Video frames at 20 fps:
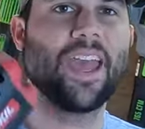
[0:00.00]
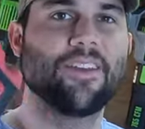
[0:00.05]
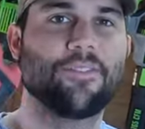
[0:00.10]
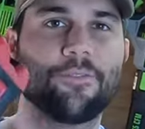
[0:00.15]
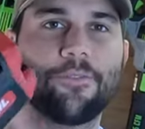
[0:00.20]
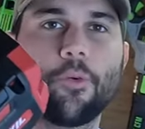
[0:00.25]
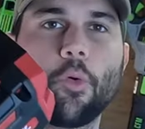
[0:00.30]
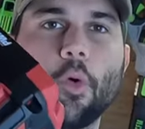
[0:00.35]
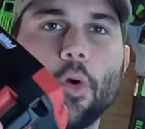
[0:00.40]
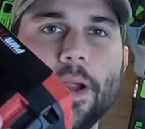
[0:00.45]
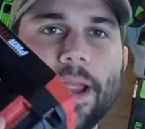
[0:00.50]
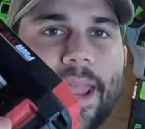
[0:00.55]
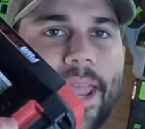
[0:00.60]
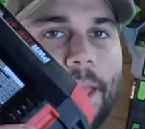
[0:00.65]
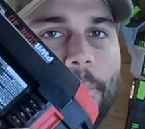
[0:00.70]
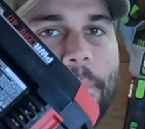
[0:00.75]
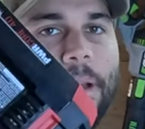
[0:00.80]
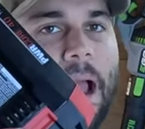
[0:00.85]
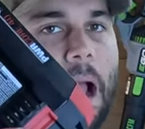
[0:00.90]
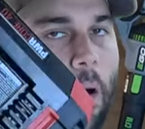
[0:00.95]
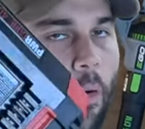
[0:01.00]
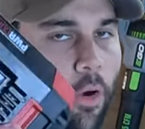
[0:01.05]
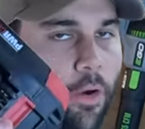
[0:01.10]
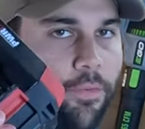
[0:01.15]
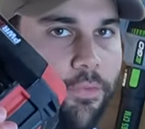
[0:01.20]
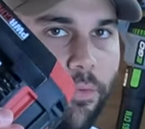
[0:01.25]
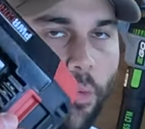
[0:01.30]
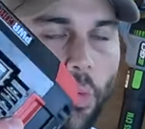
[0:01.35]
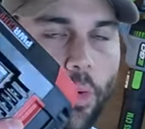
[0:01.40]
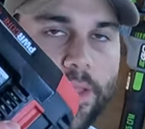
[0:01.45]
a 4 amp hour
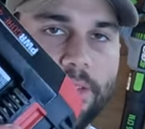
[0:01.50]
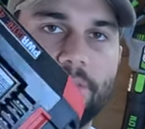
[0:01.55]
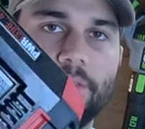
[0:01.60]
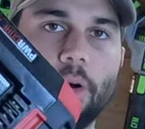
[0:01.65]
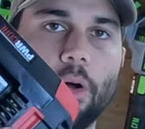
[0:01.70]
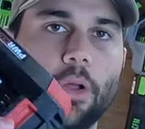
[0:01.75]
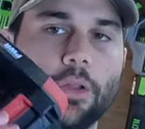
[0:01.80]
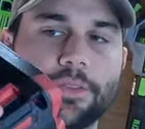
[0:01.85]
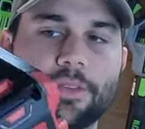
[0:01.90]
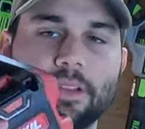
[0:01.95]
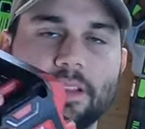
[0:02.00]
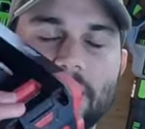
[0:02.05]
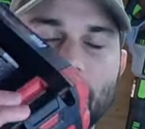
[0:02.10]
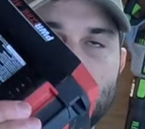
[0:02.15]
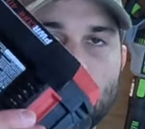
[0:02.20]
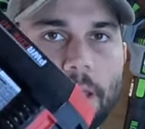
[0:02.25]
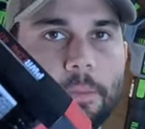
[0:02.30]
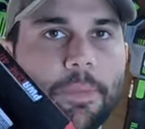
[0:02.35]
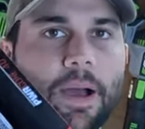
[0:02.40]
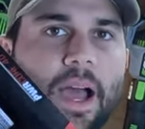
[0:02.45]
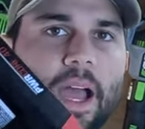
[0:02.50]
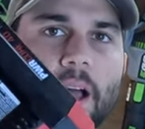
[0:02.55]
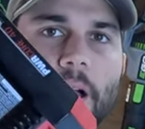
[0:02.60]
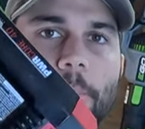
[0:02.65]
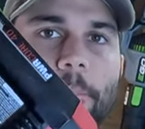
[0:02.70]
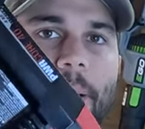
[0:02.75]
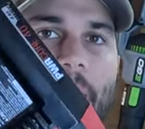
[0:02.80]
40 volt lithium ion